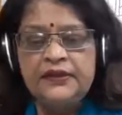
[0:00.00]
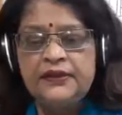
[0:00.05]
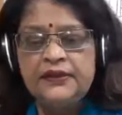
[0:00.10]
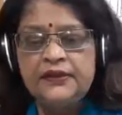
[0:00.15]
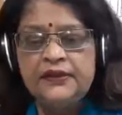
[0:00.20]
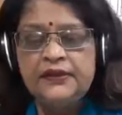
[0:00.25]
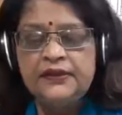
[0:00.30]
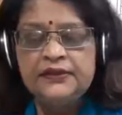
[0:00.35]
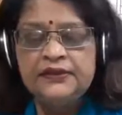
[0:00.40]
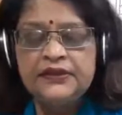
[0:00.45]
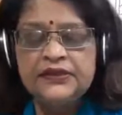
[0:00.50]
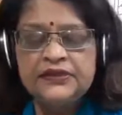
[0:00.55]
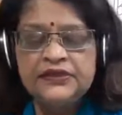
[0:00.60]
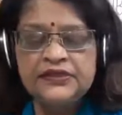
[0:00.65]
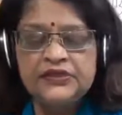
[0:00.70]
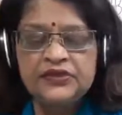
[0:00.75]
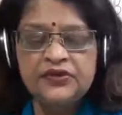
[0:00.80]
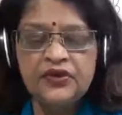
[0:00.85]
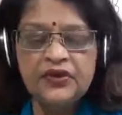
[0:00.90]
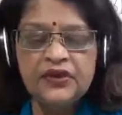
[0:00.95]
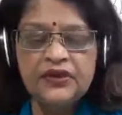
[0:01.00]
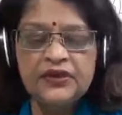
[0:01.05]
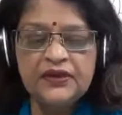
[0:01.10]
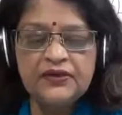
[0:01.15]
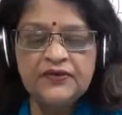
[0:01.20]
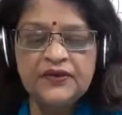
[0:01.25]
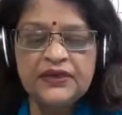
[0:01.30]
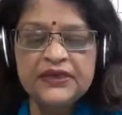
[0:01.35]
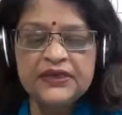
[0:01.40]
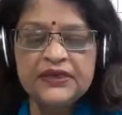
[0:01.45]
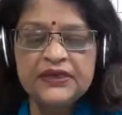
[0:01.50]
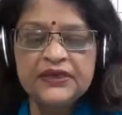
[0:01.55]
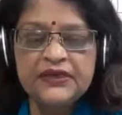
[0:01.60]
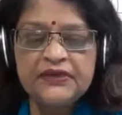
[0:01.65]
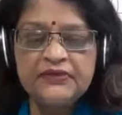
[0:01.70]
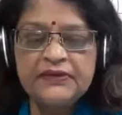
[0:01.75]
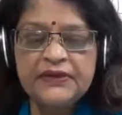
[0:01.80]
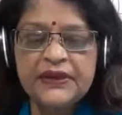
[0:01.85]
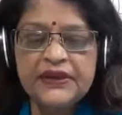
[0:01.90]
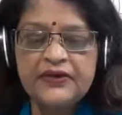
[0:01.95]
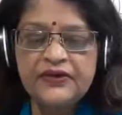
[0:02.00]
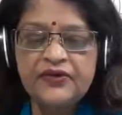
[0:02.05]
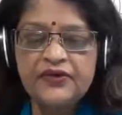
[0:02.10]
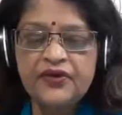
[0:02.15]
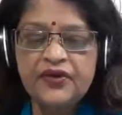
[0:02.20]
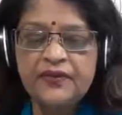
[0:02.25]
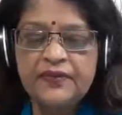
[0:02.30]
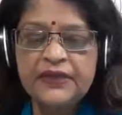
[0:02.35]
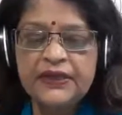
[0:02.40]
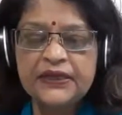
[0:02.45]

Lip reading: This is all very melodramatic.